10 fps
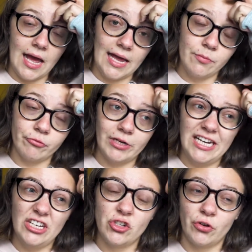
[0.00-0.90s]
I'm
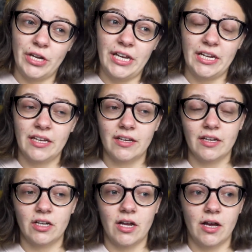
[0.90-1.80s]
really enjoying
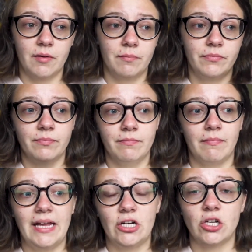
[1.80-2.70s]
um,
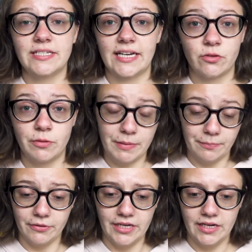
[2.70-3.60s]
my contact with
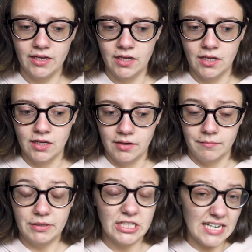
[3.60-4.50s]
people here
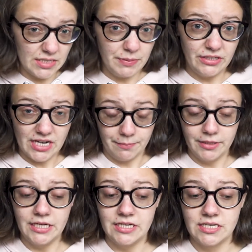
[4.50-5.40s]
because I speak
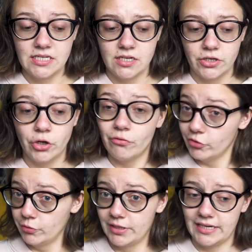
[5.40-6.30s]
Japanese, not
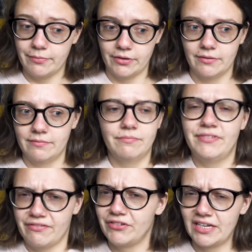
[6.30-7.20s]
fluently, but
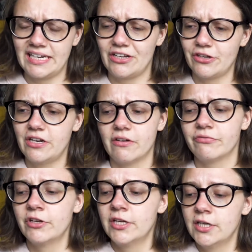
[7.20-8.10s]
definitely good
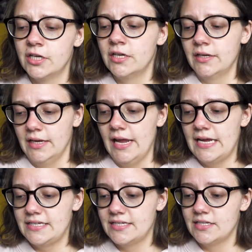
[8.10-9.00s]
enough.
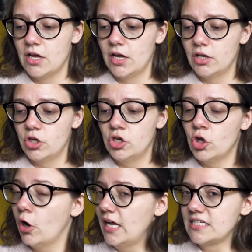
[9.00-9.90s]
It's
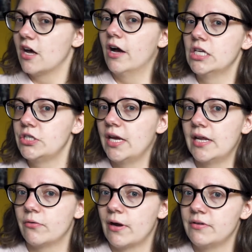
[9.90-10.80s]
not as hard to get
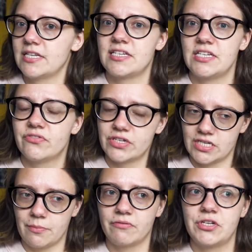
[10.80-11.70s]
around as it is for
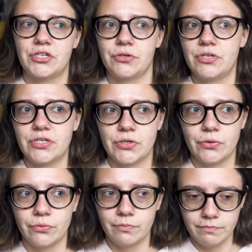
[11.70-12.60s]
some of the students who